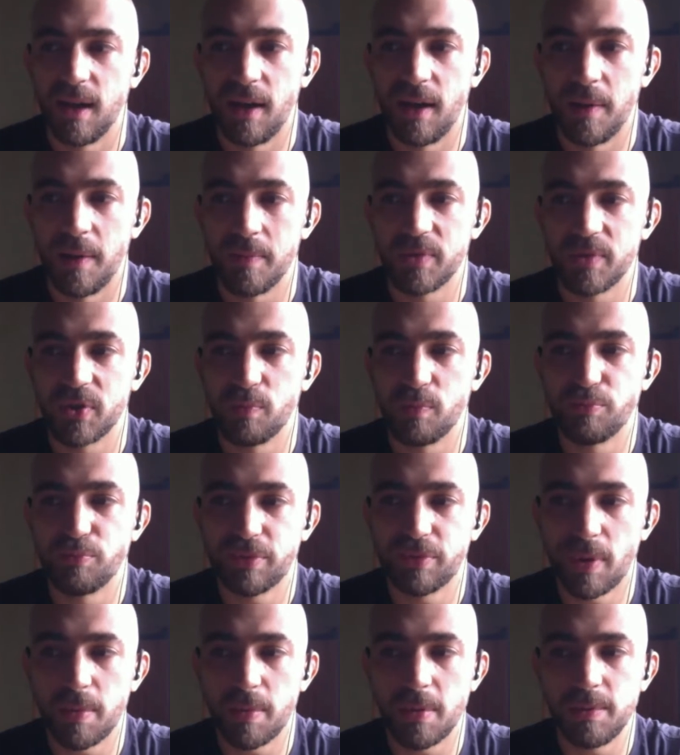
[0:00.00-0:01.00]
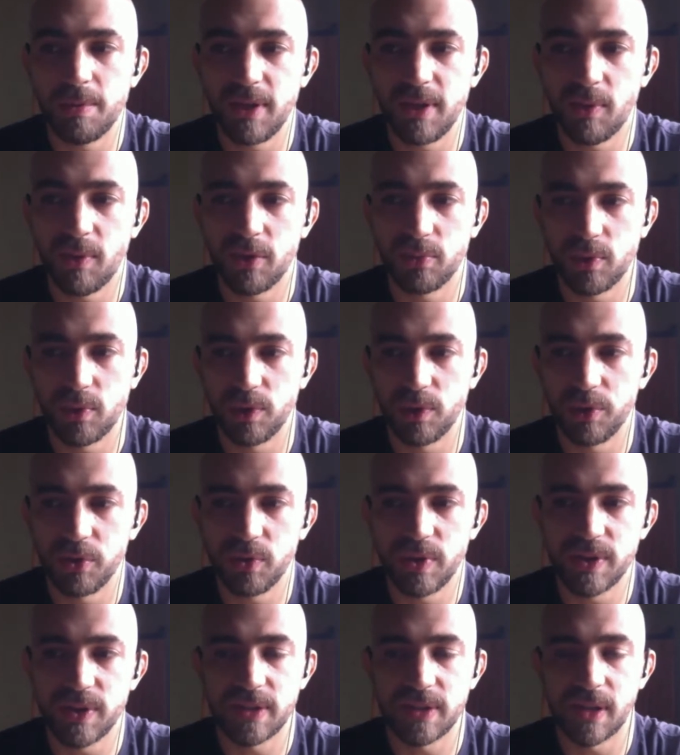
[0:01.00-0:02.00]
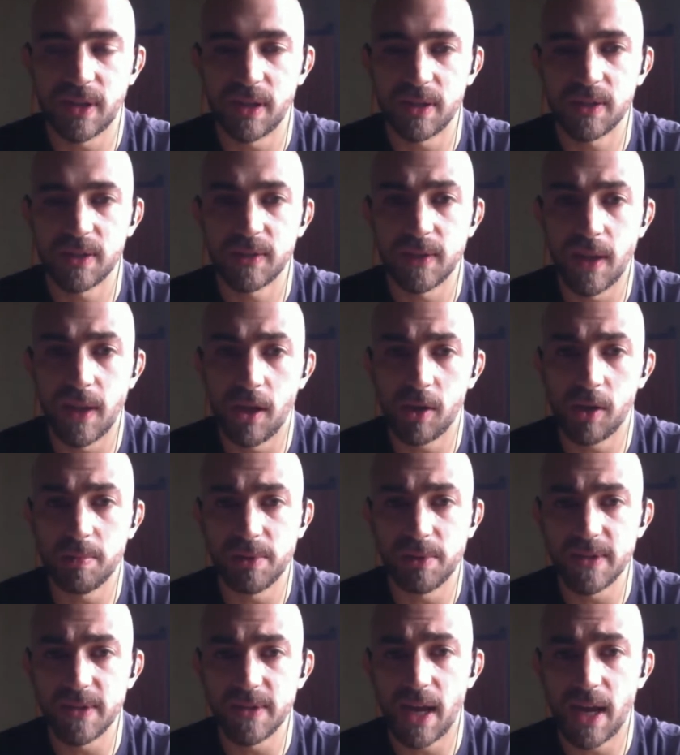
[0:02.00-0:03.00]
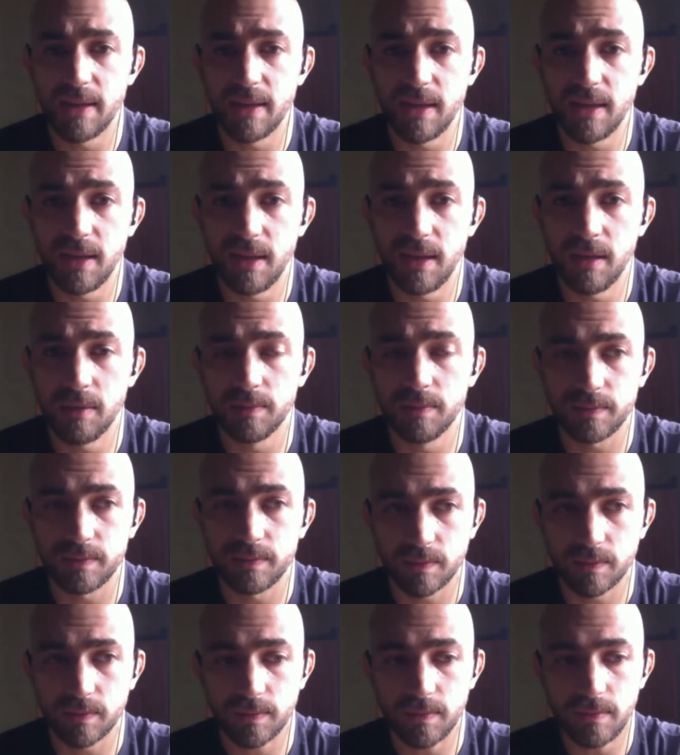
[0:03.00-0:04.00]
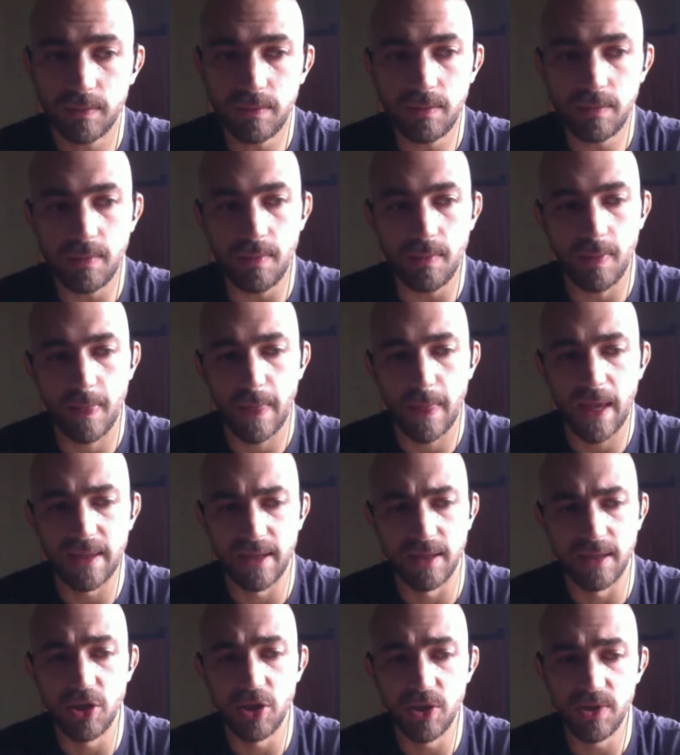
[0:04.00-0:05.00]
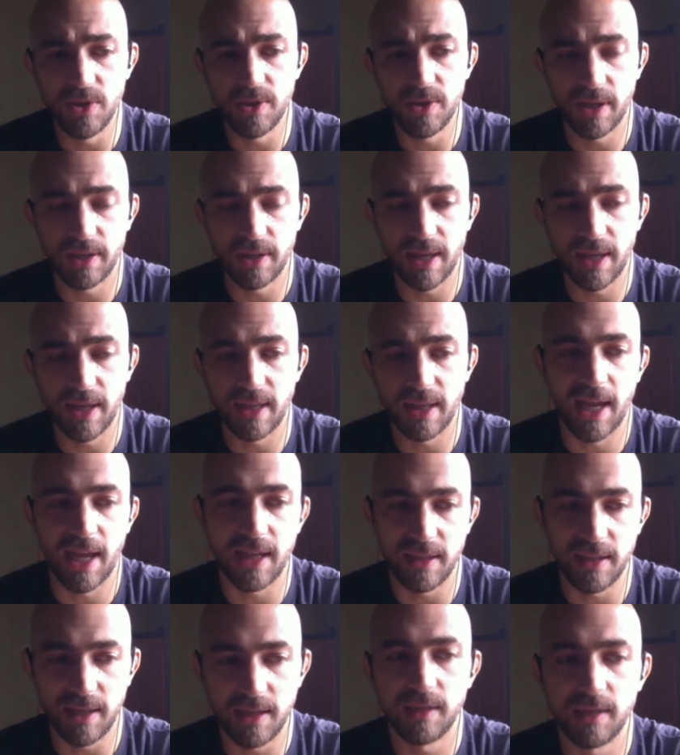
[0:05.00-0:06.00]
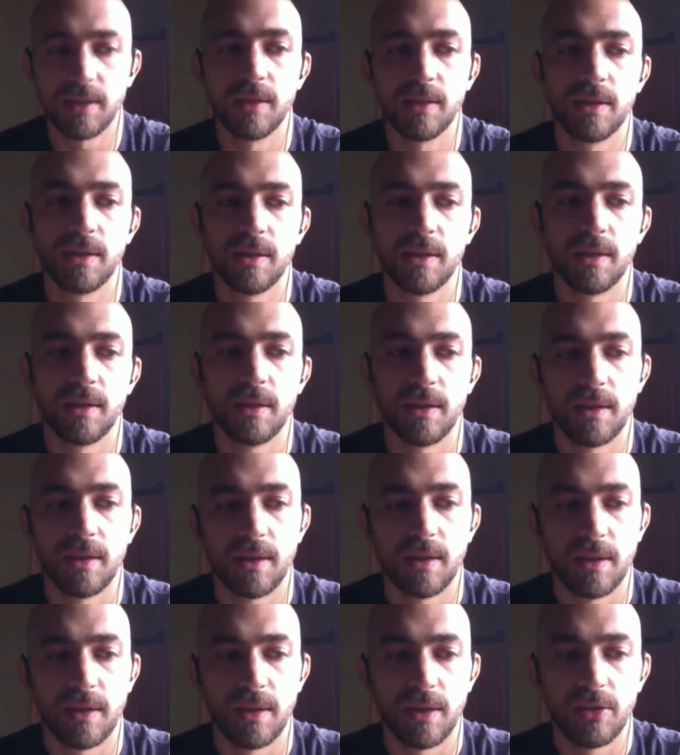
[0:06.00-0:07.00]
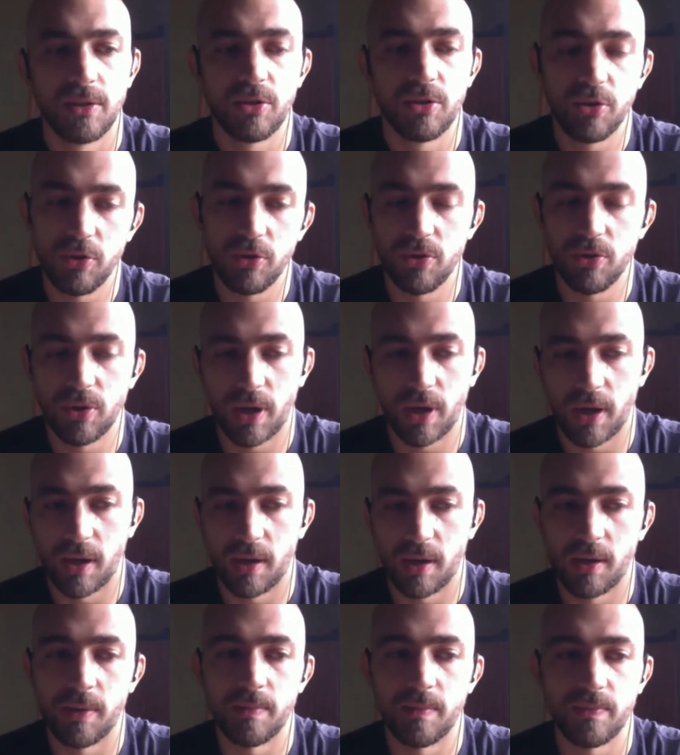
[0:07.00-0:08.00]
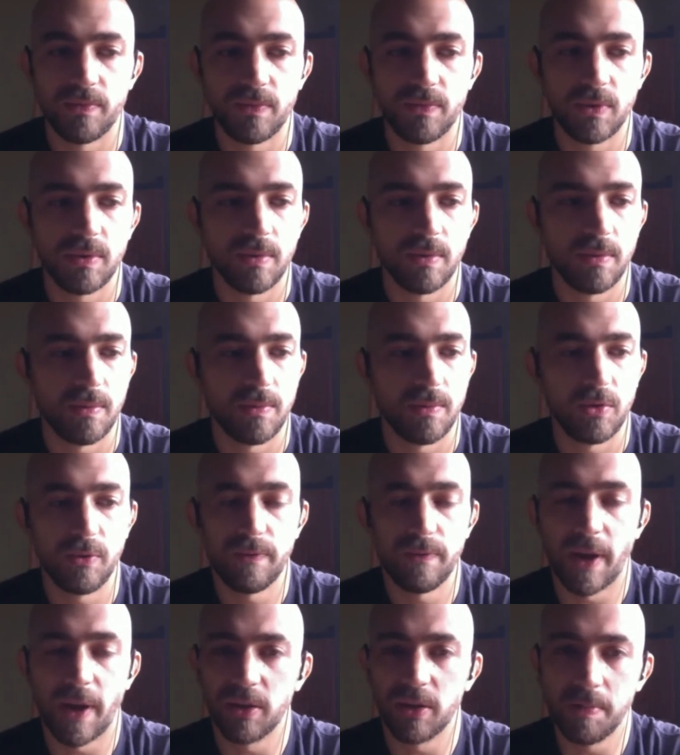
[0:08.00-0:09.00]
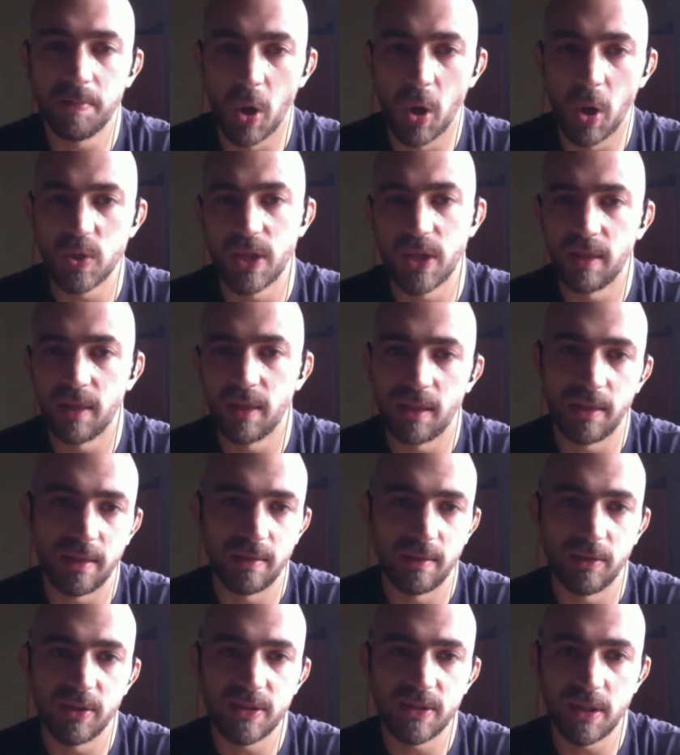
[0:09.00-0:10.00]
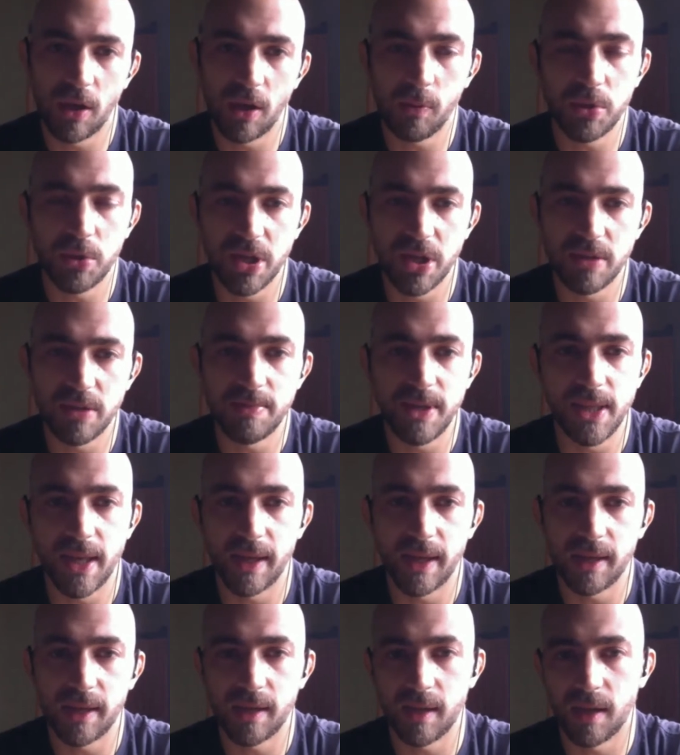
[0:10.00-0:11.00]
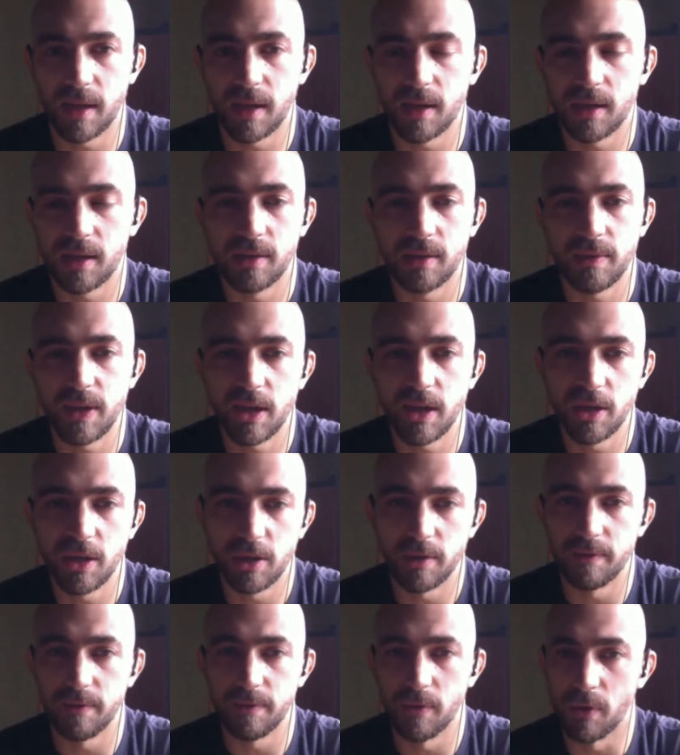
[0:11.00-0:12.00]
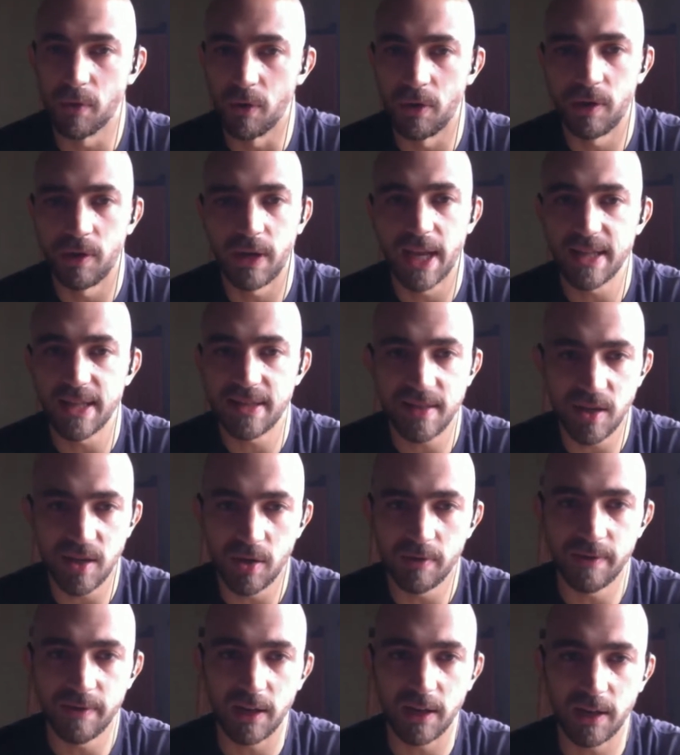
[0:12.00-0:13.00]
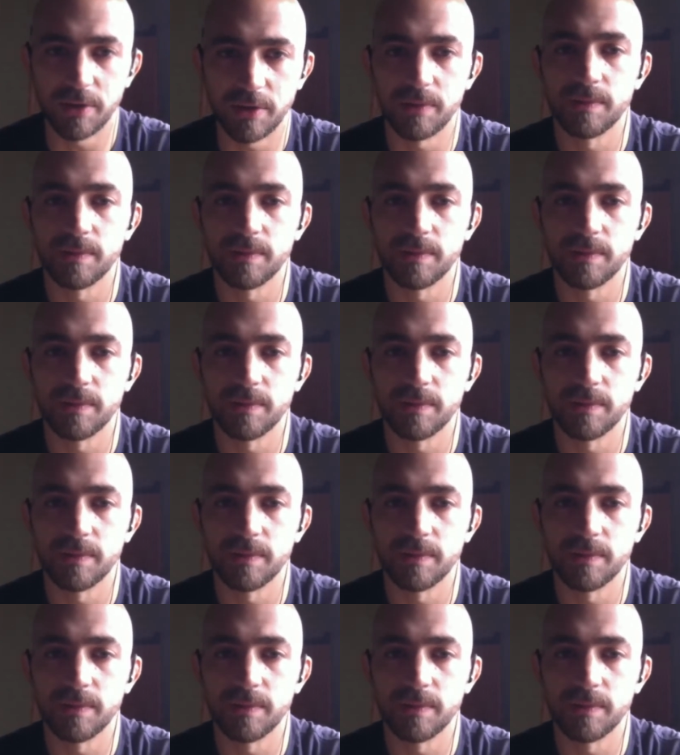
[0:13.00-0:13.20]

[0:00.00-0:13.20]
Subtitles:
So probably what we'll do is slug plus ID, and then use that ID to find the post, and the slug would just be like here for SEO value.